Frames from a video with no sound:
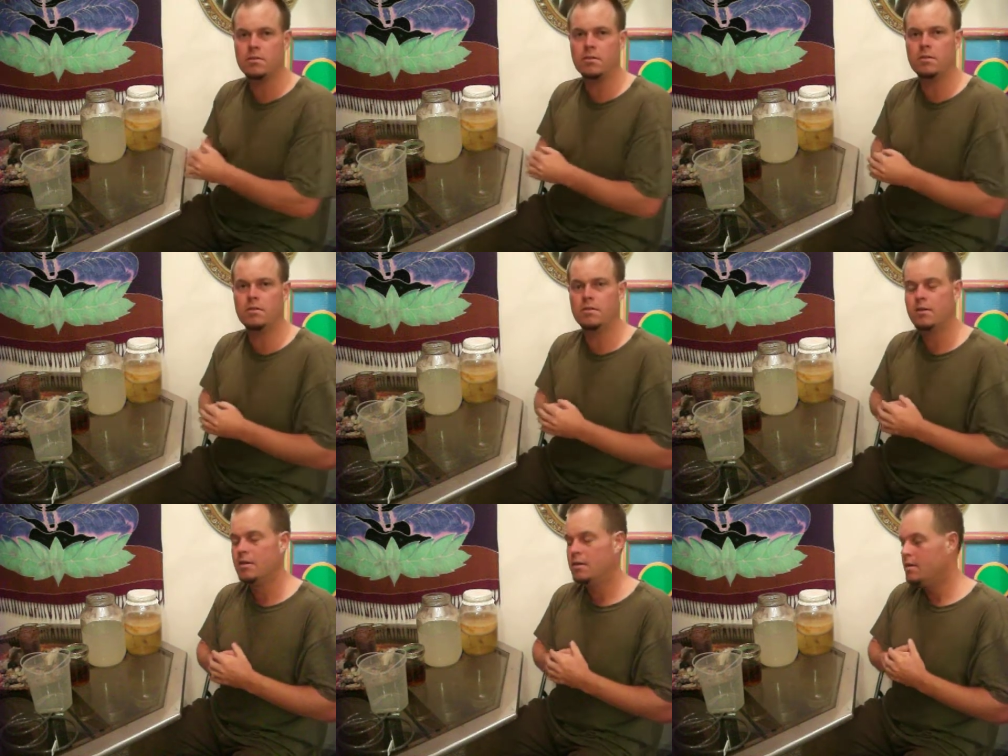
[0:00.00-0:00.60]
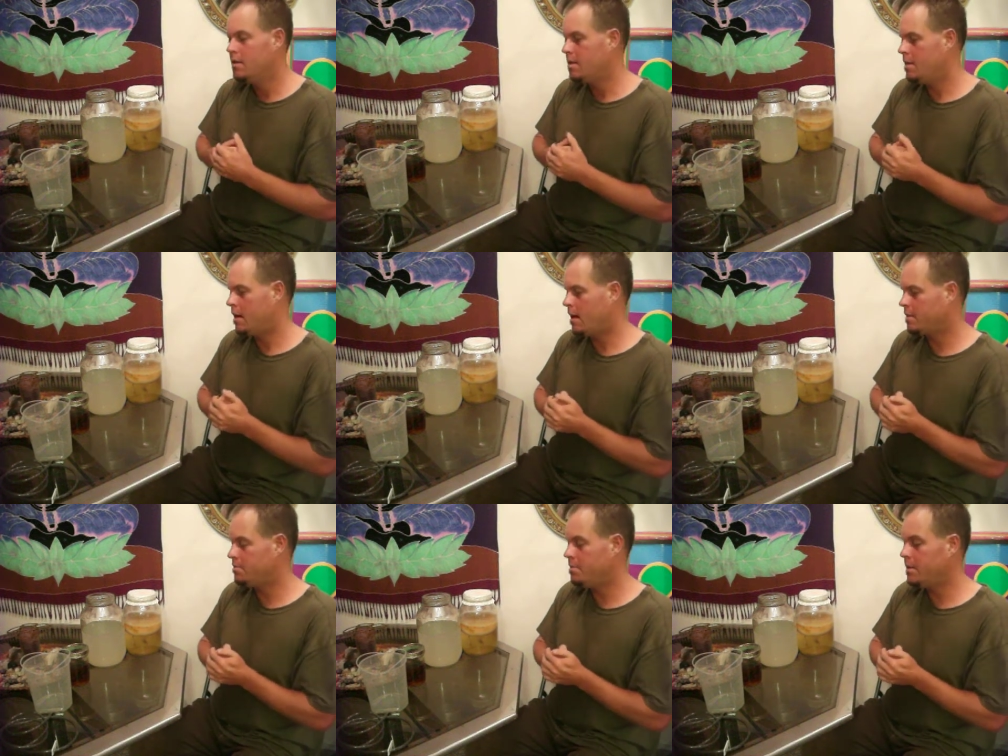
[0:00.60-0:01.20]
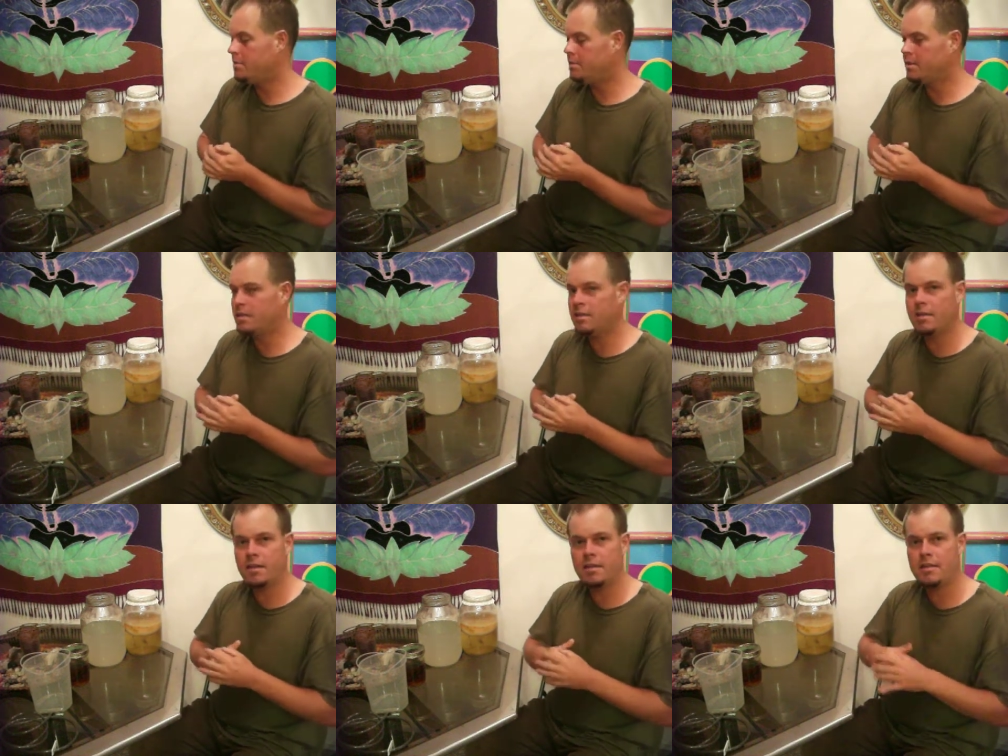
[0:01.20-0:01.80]
So that's
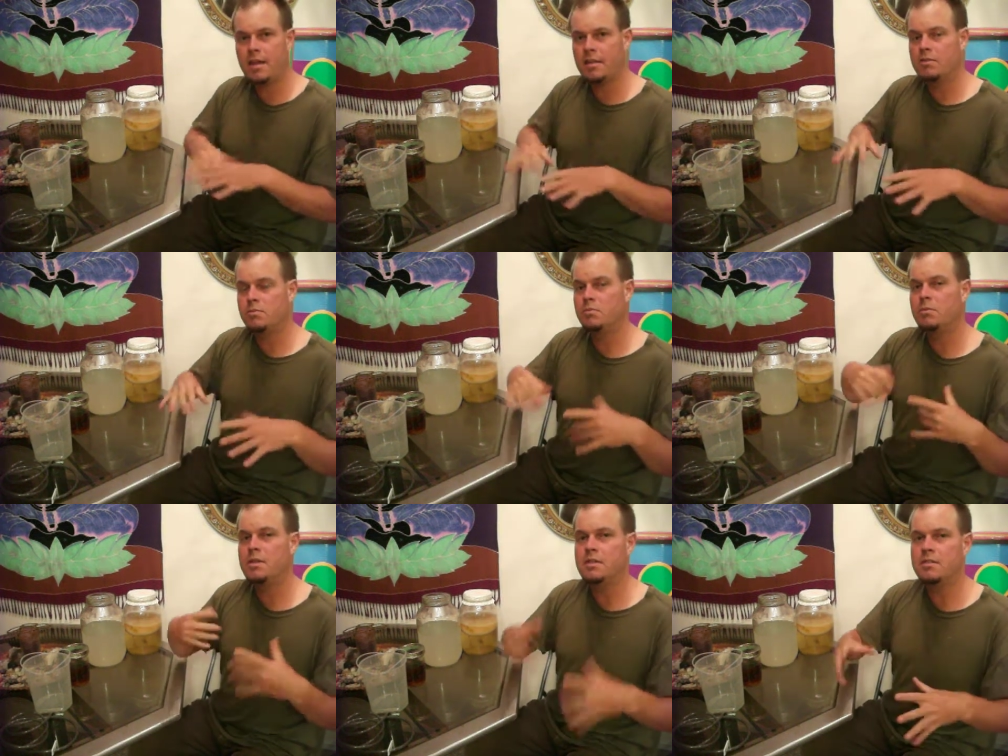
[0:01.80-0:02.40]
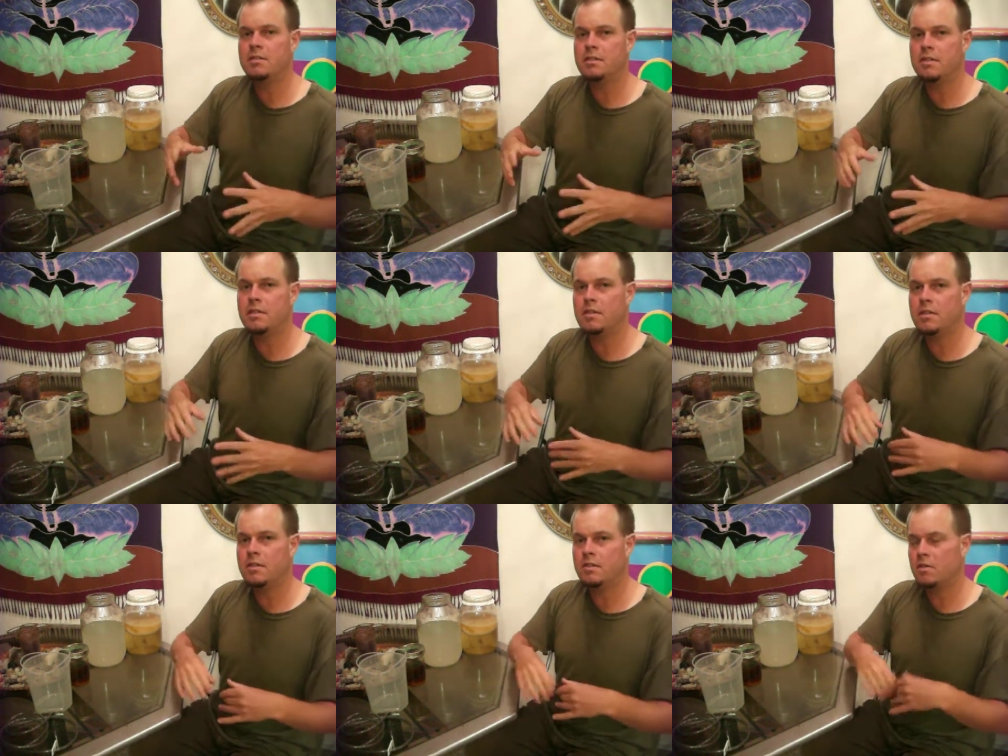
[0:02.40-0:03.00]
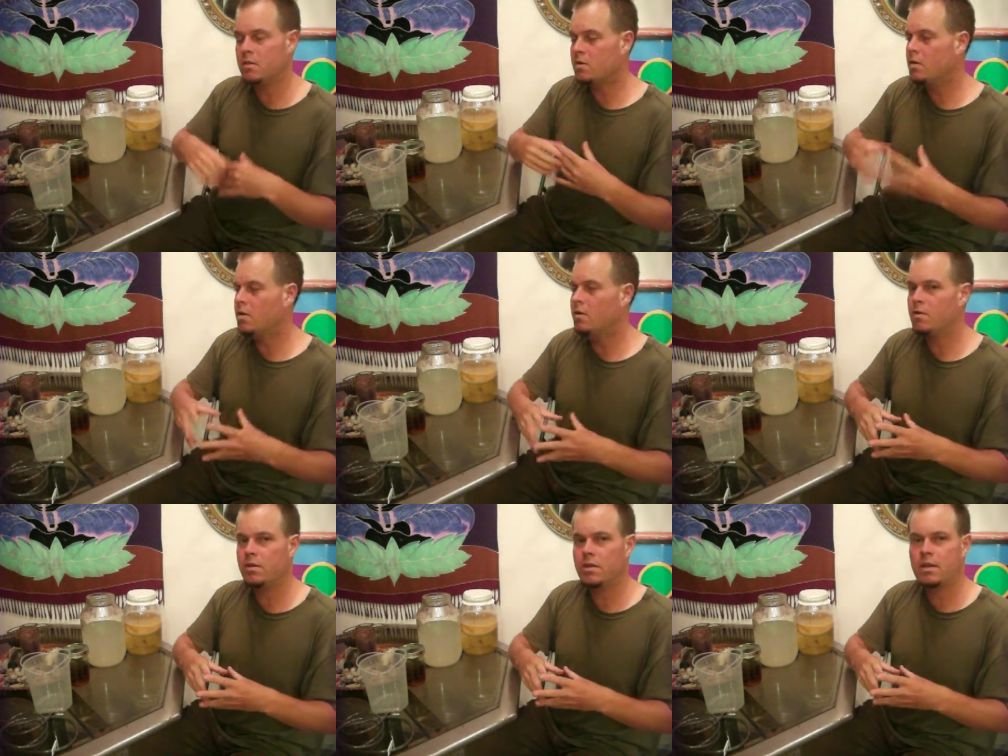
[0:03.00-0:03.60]
basically it. That's reseeding your
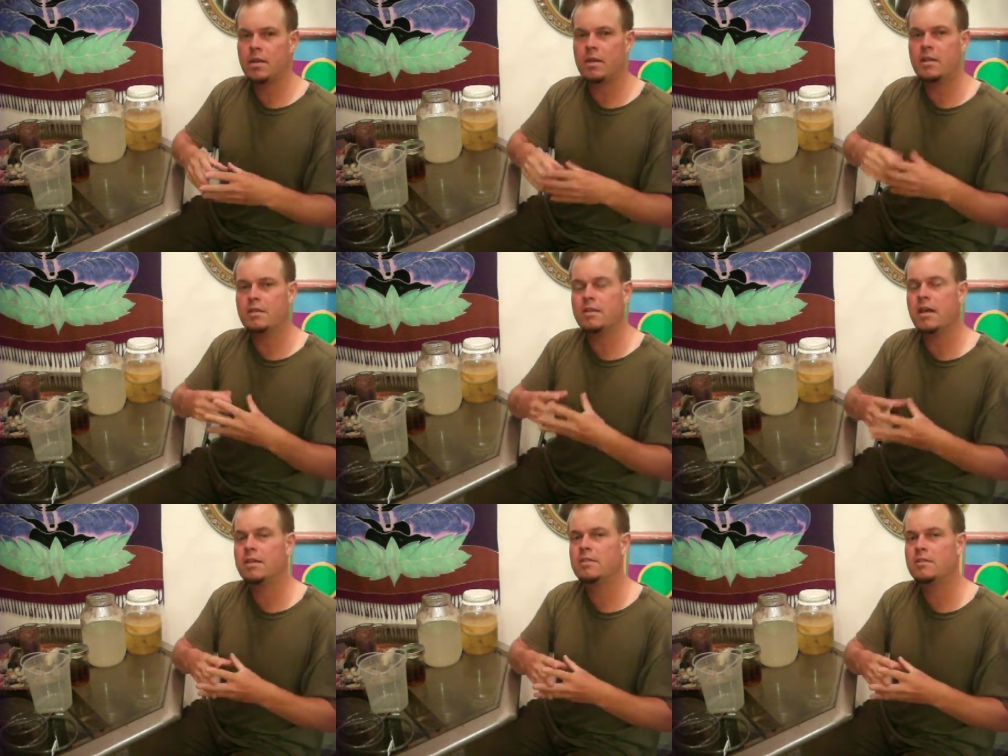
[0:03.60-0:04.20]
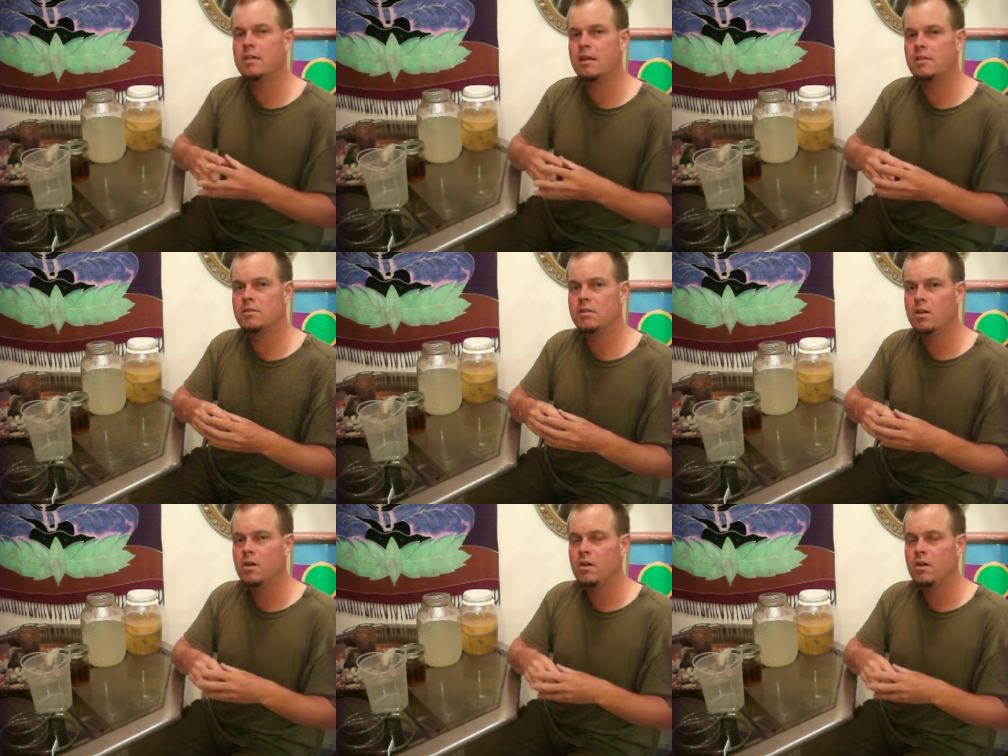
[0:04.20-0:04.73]
colon and intestines